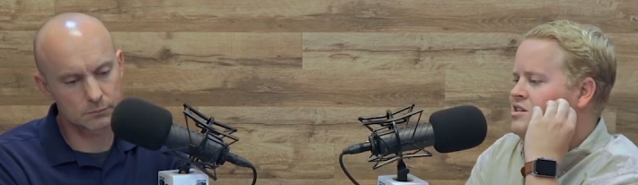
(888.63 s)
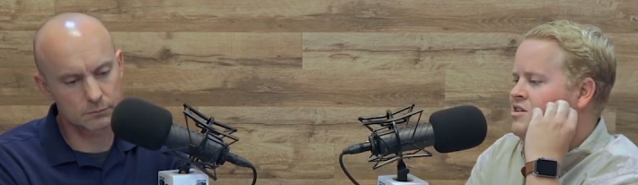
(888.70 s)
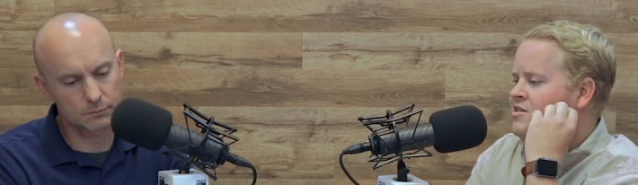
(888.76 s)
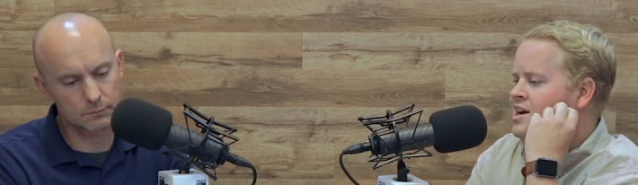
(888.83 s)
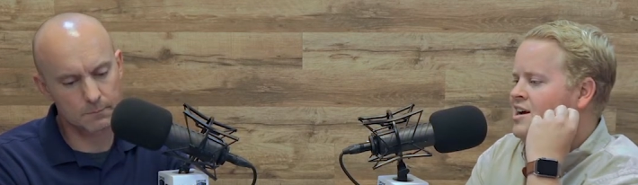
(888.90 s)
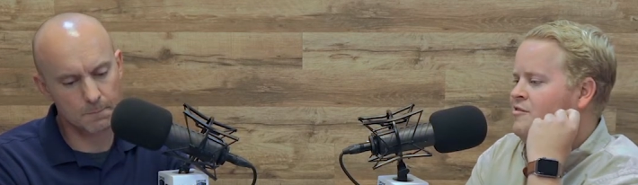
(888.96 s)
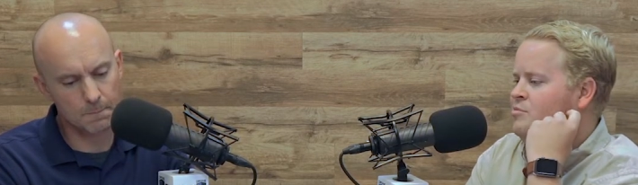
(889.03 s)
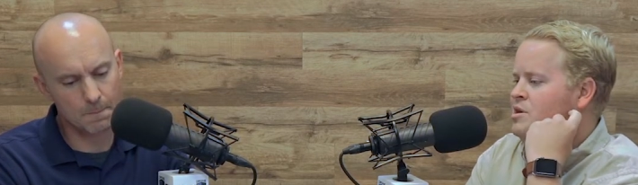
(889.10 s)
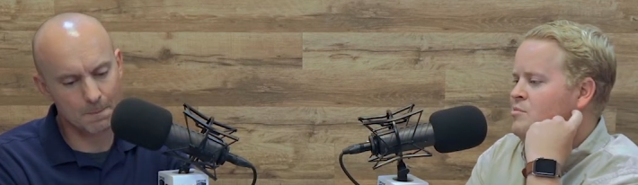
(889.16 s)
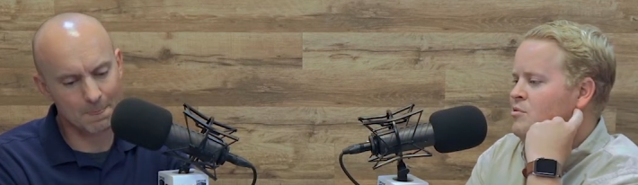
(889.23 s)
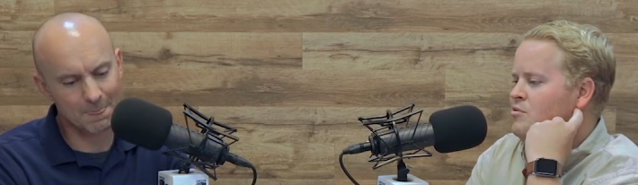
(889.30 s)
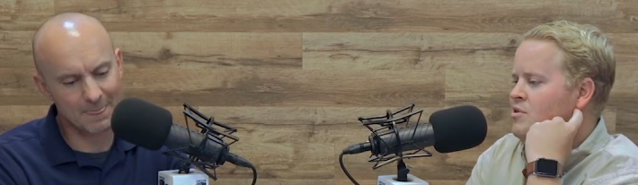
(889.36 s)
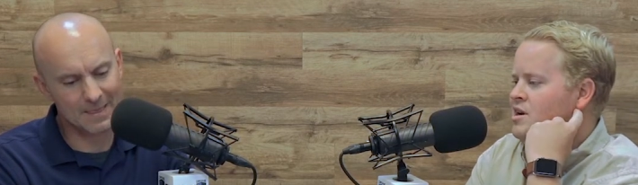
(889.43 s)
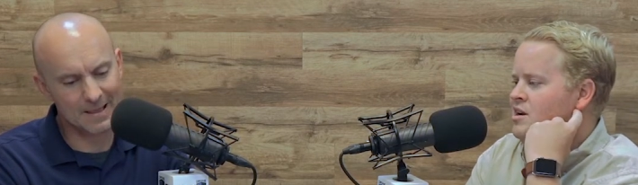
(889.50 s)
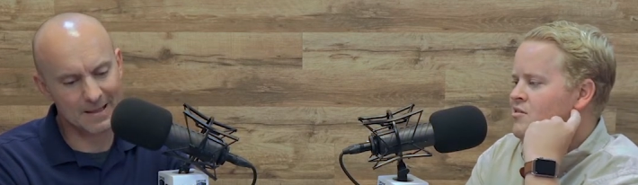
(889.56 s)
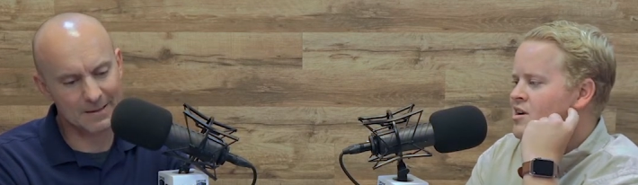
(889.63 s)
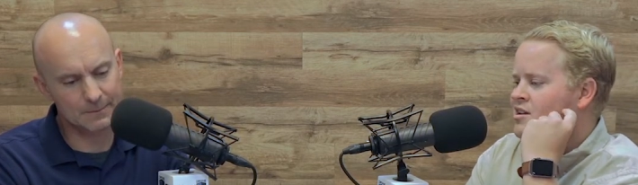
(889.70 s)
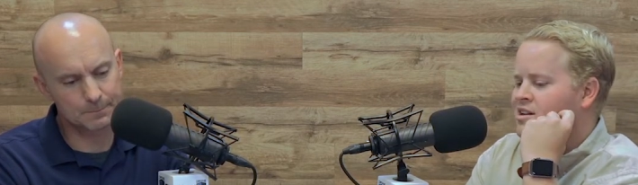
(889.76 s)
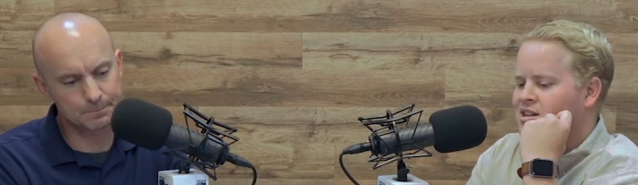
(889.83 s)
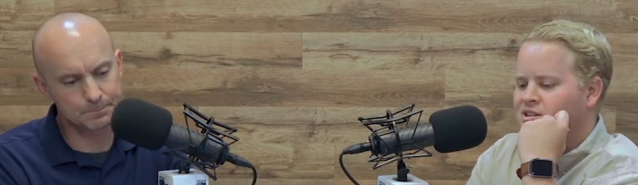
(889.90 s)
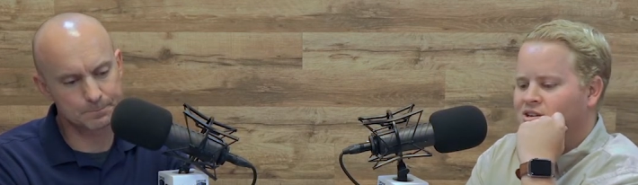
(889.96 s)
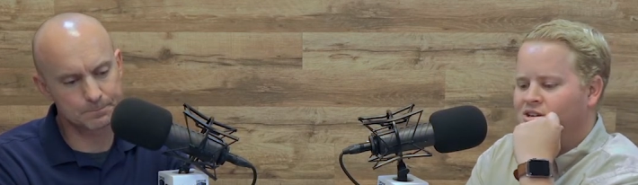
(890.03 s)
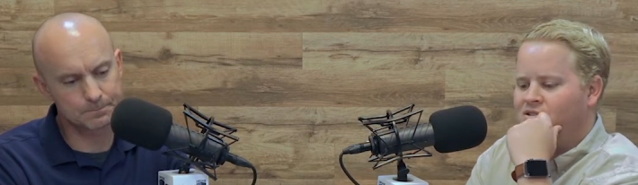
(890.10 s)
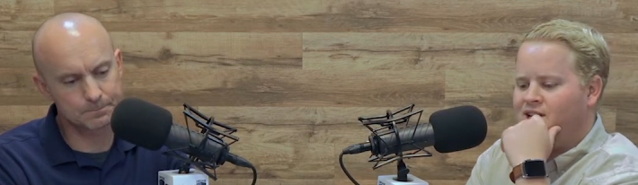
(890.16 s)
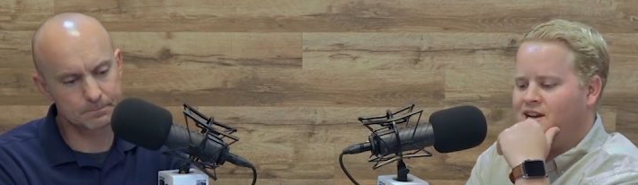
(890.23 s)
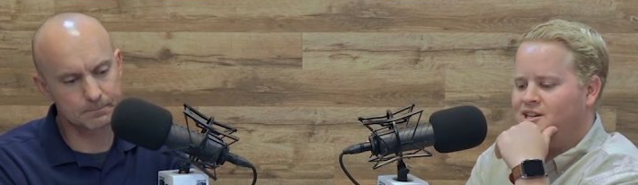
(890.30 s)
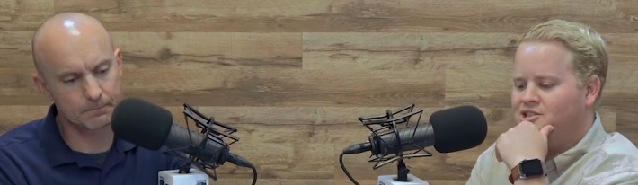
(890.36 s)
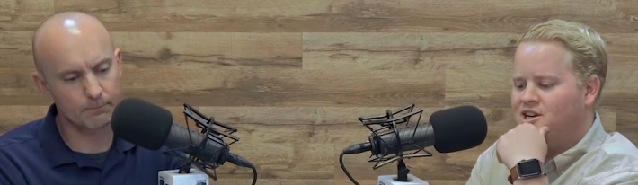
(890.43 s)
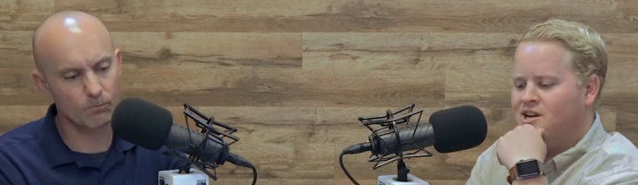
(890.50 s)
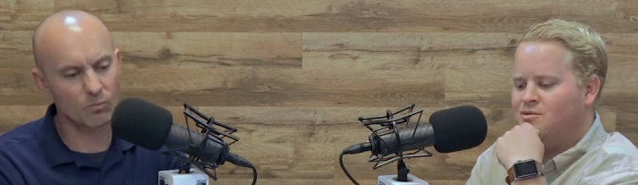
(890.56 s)
Speaker 1: You don't have people running around like they're like
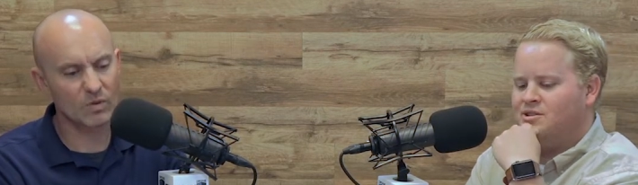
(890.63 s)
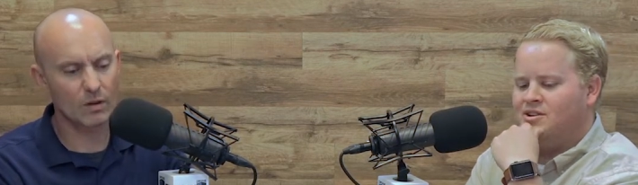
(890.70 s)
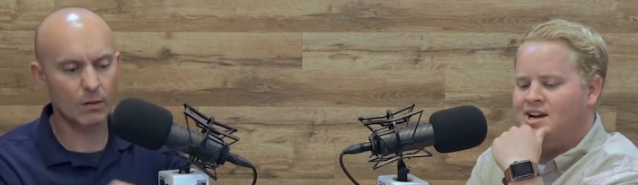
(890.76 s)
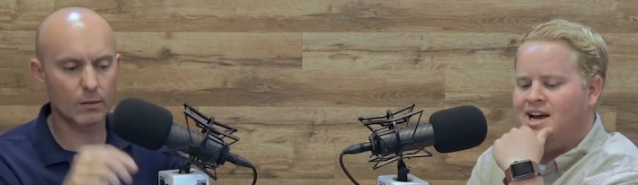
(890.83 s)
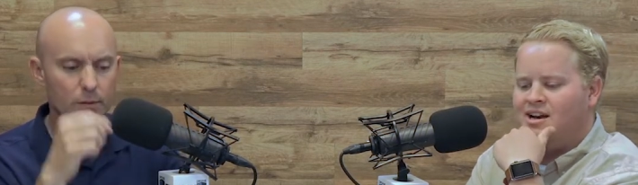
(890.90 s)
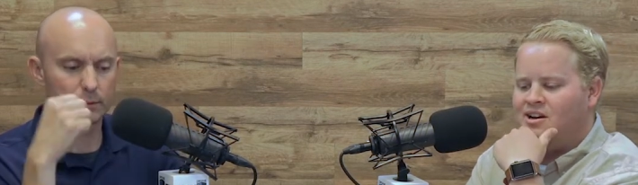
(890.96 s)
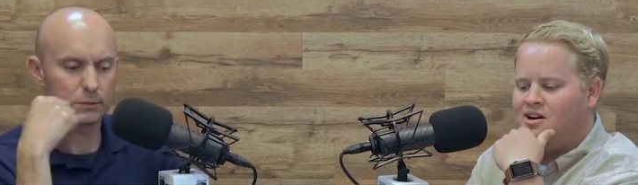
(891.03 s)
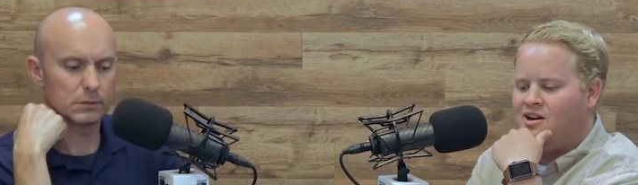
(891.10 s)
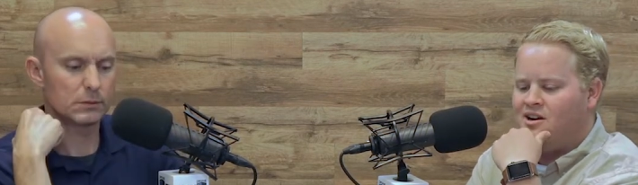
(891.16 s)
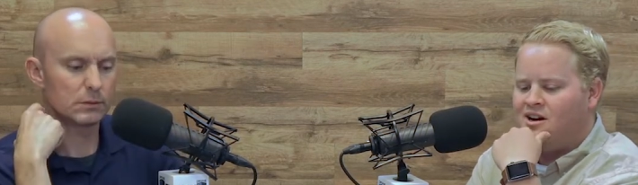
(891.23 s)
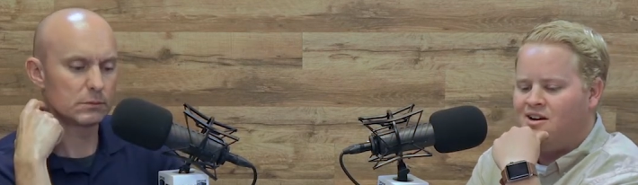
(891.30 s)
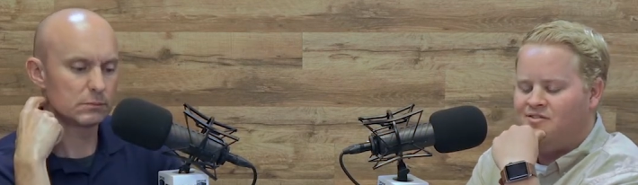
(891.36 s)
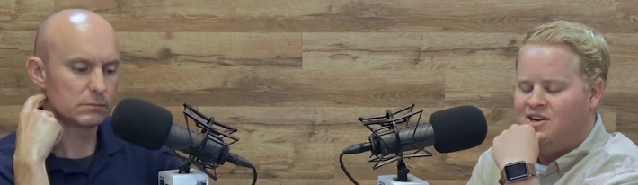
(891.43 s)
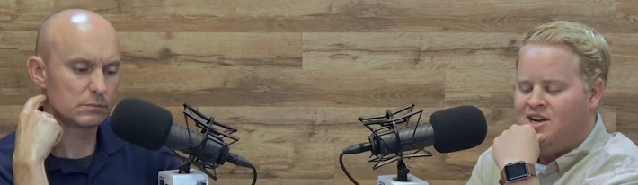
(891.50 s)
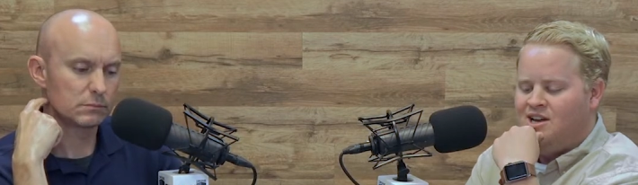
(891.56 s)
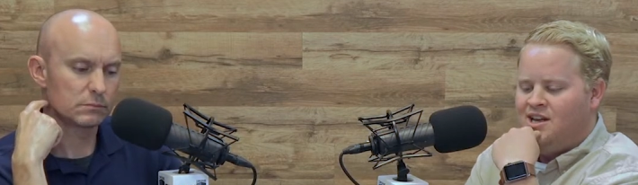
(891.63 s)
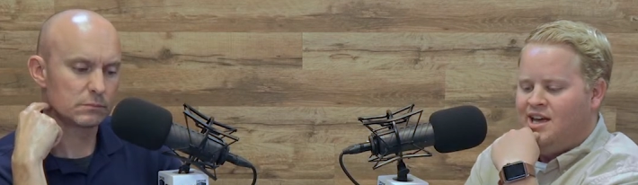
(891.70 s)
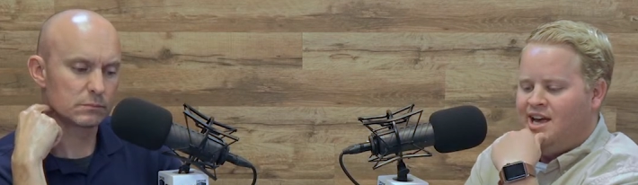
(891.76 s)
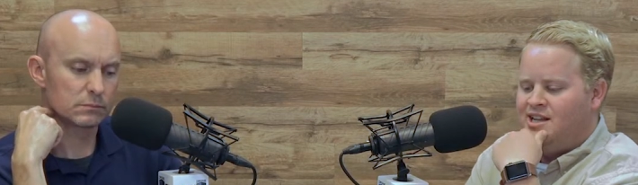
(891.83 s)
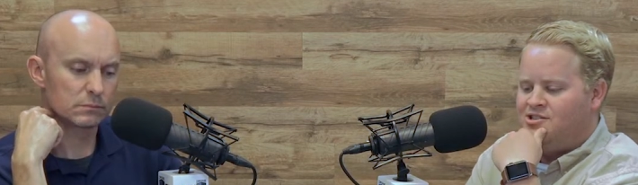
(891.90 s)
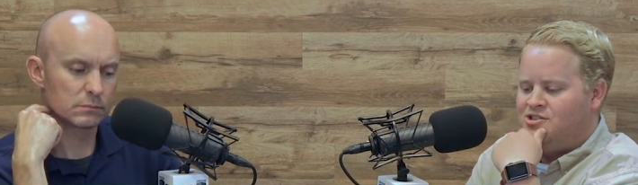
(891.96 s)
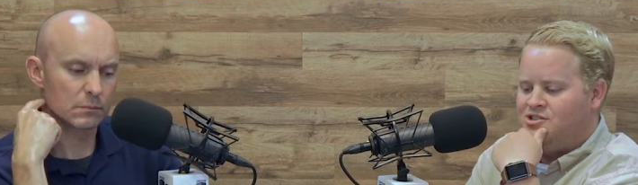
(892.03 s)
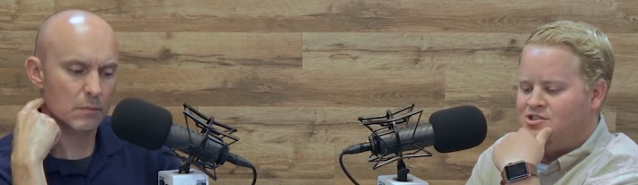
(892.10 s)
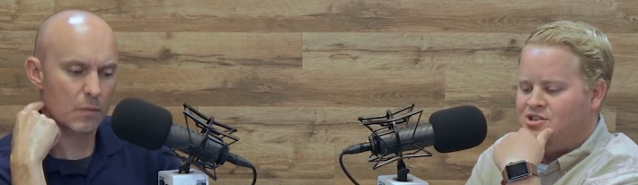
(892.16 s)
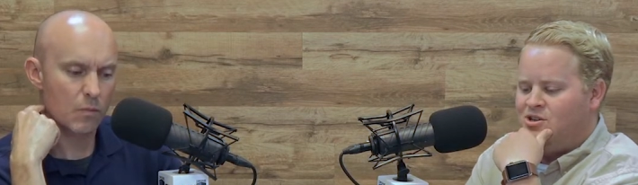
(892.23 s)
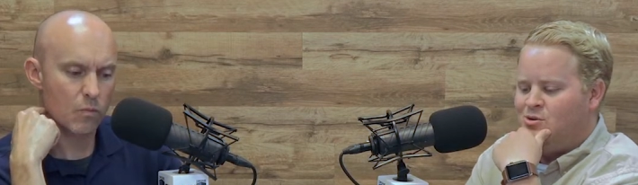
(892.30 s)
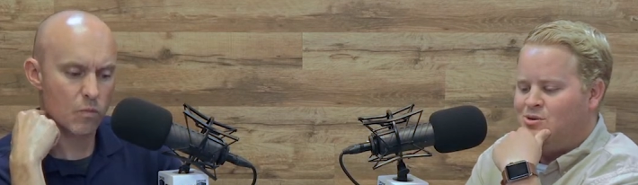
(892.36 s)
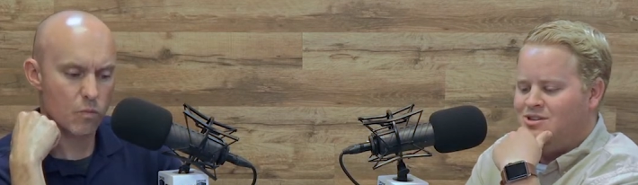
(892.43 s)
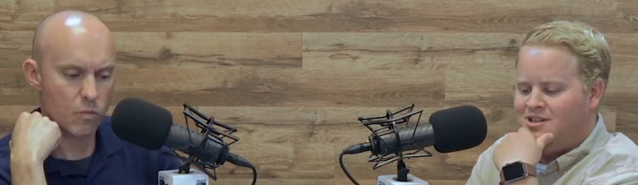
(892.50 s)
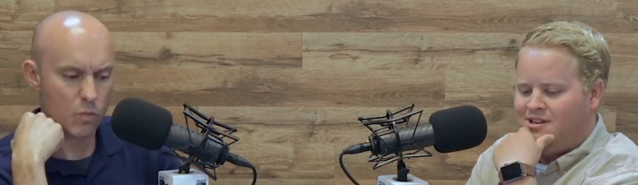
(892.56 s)
a chicken with their head cut off. It's just
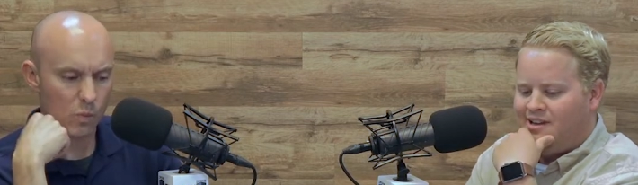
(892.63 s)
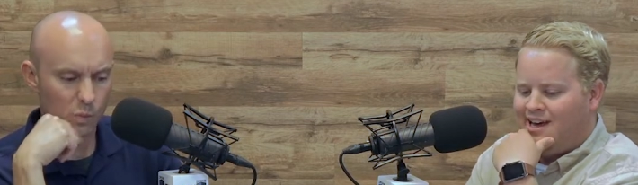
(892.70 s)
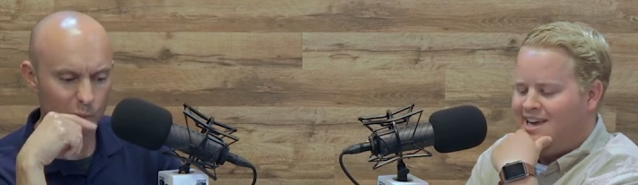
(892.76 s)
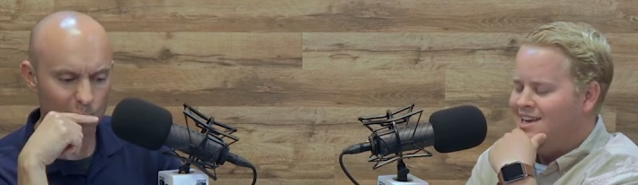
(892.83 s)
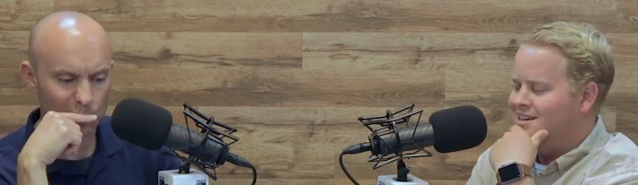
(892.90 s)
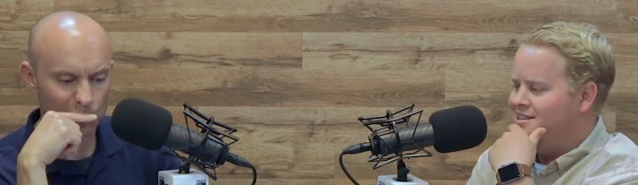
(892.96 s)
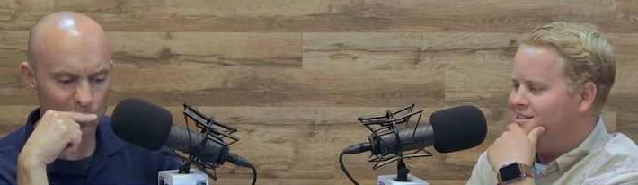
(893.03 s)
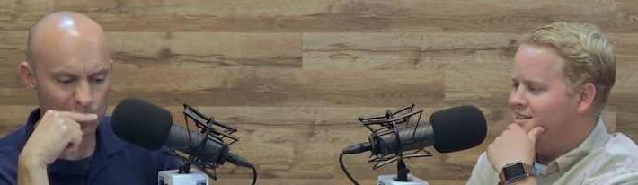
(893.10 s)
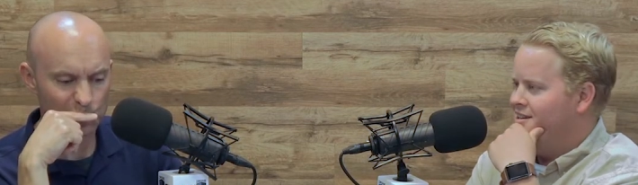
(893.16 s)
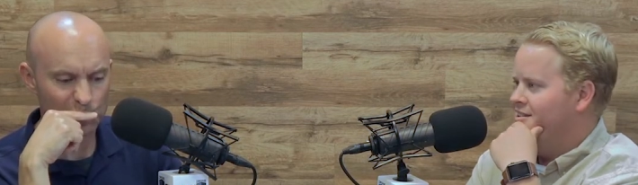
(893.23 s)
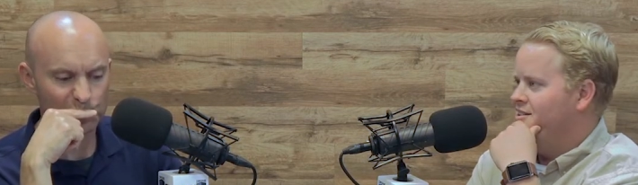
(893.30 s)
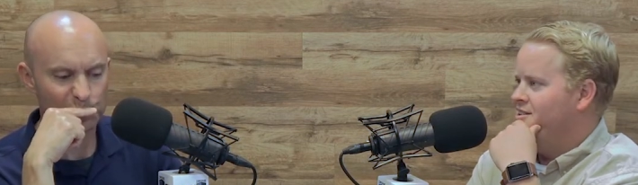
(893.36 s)
you and the land."